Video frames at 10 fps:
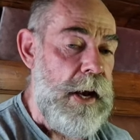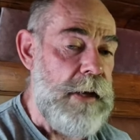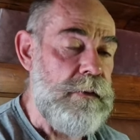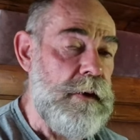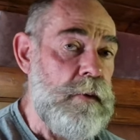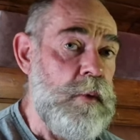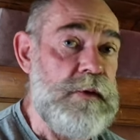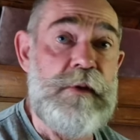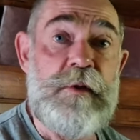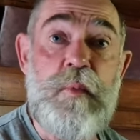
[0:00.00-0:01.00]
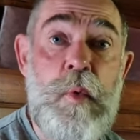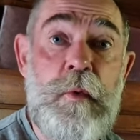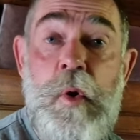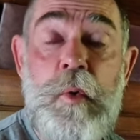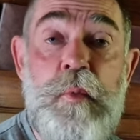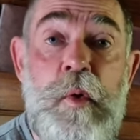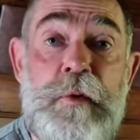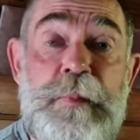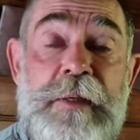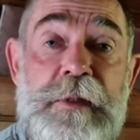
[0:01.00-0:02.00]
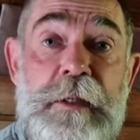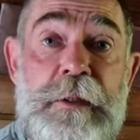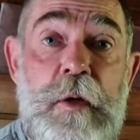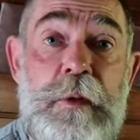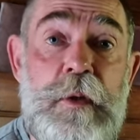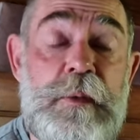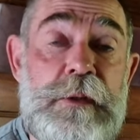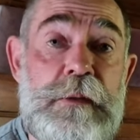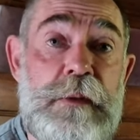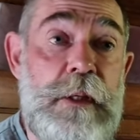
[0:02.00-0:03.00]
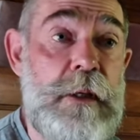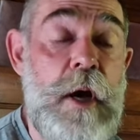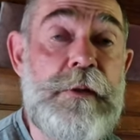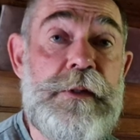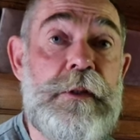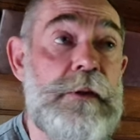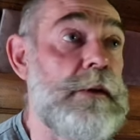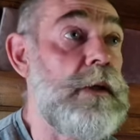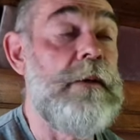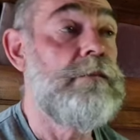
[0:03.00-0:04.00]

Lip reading: And there was this war, Cold War, basically going on in, until